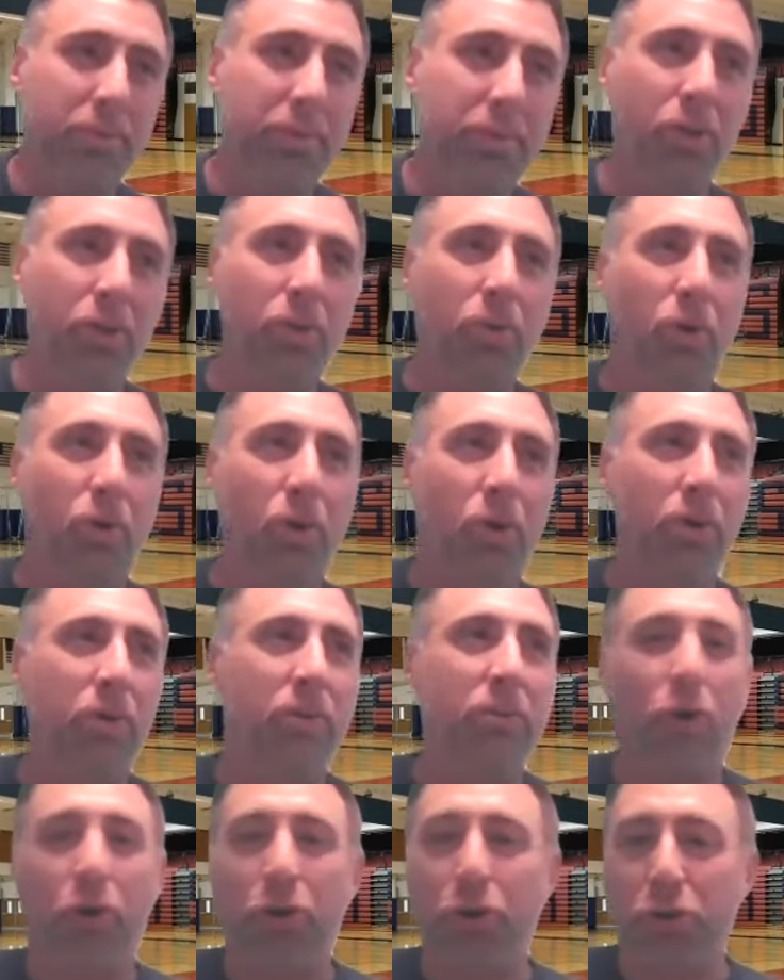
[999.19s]
you know,
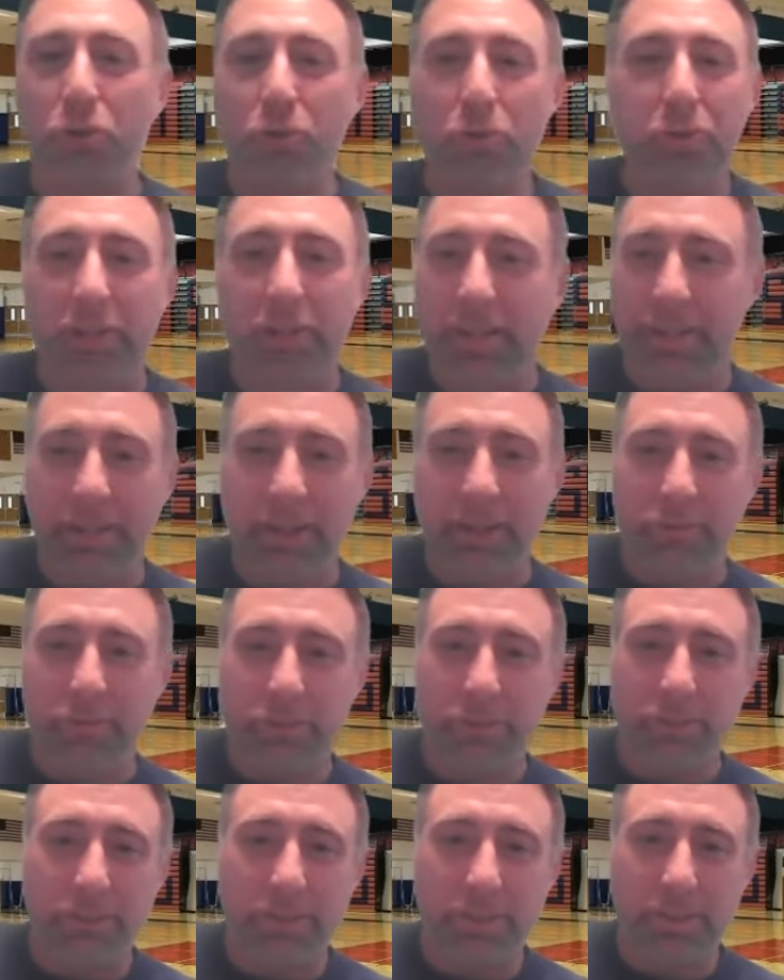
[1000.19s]
our youth league
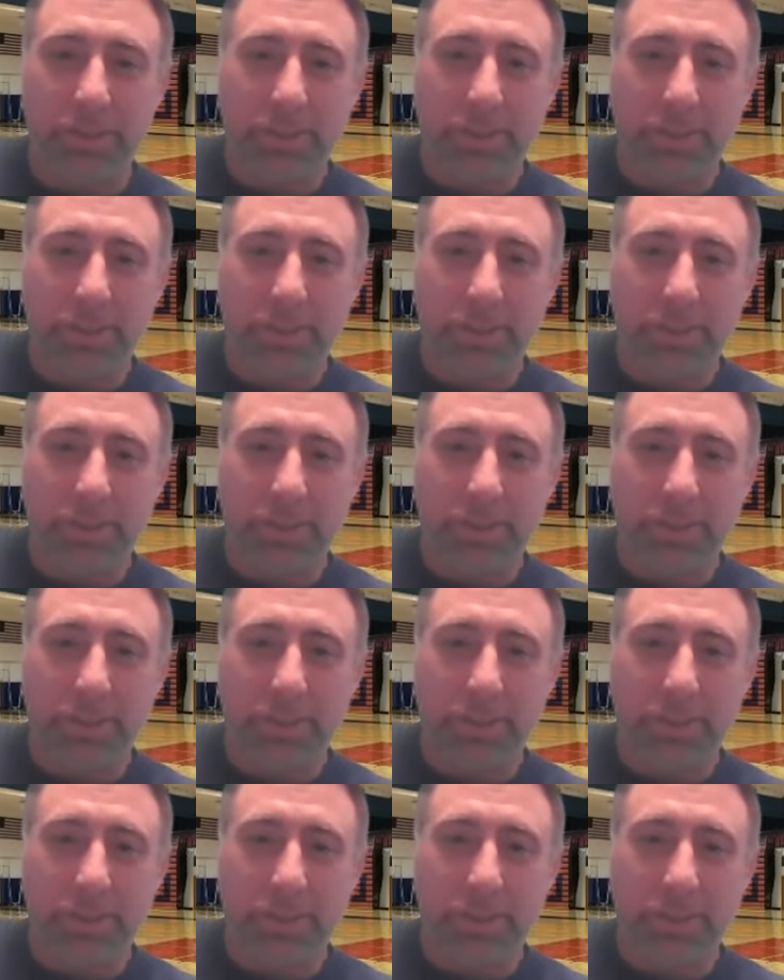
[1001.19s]
levels.